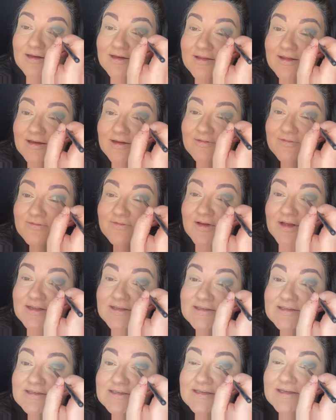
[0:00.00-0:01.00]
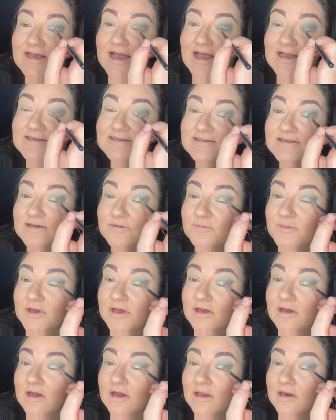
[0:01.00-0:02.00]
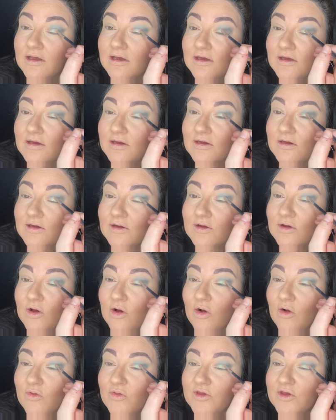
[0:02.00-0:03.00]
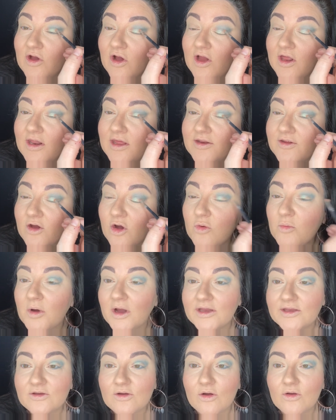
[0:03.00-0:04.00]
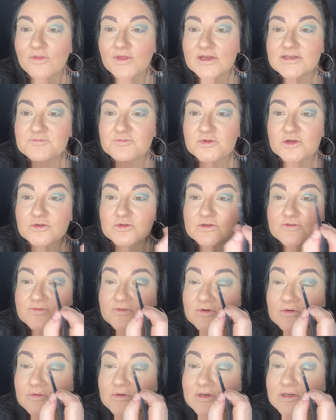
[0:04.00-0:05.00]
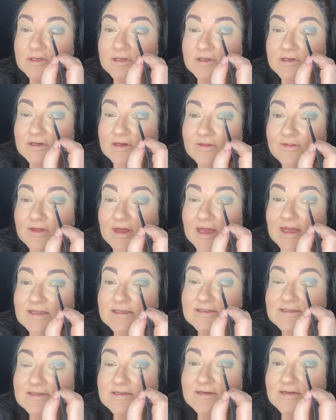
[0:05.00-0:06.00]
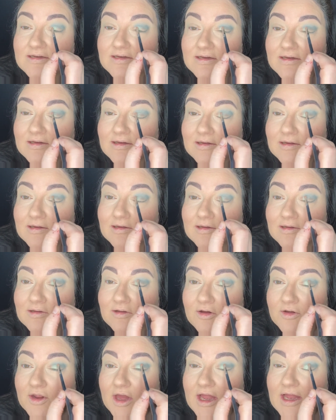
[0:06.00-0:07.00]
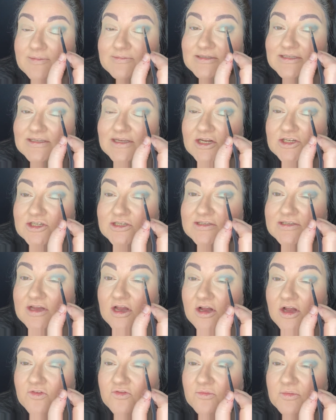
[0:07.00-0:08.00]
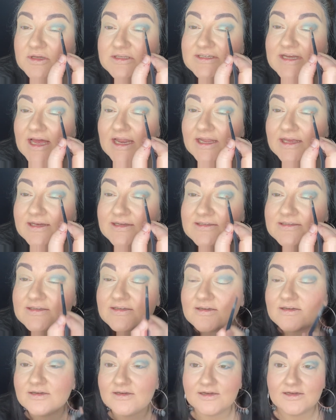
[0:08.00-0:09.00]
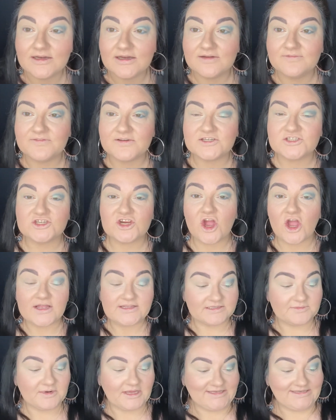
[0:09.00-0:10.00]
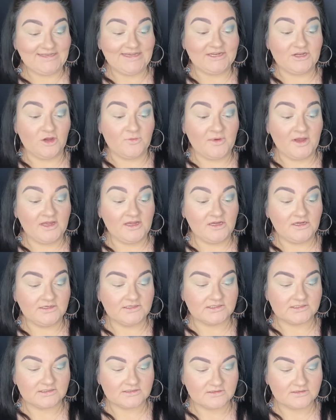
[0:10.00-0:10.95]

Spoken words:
That fantastic mint colour on the eyelid. Oh my God, that's beautiful. Look at that. God, I am such a sucker for metallics. If it shines, I'm like, get it on my eyes.